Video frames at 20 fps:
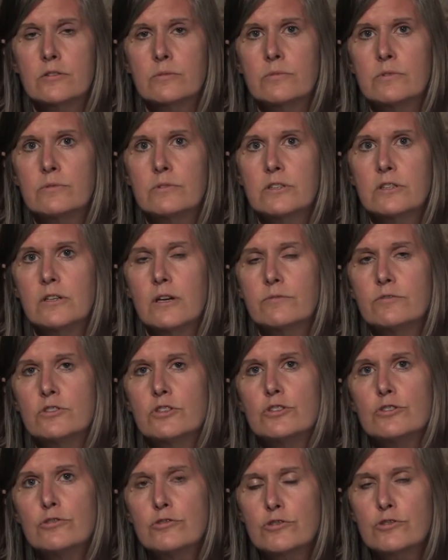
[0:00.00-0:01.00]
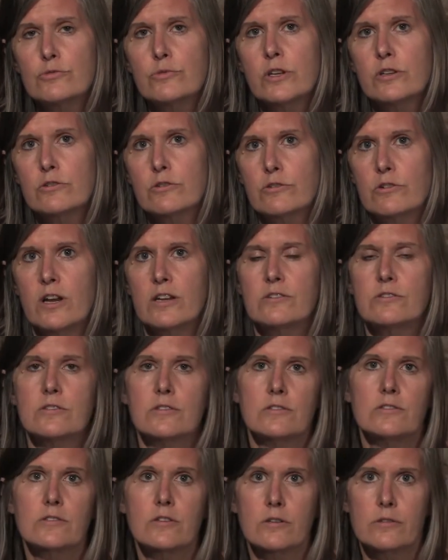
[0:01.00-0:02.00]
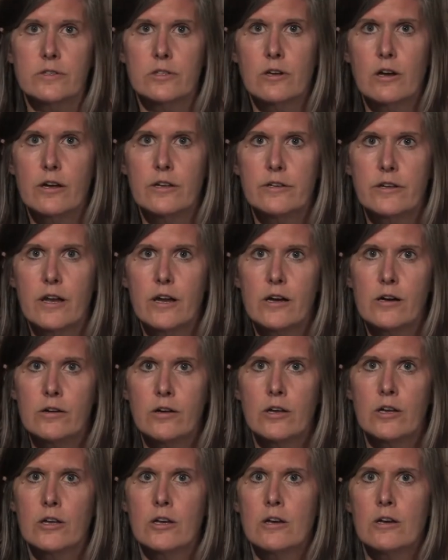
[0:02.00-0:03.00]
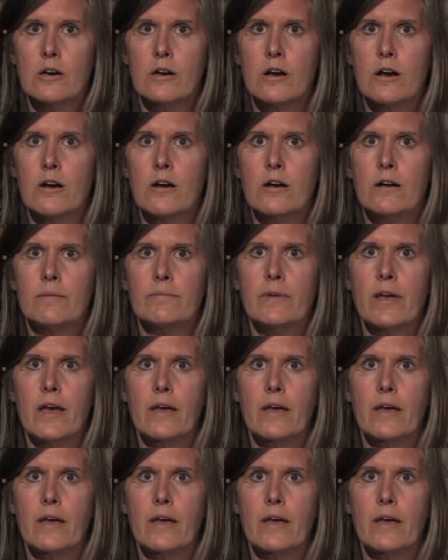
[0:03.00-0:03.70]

So we really have two twin crises going on now. Um,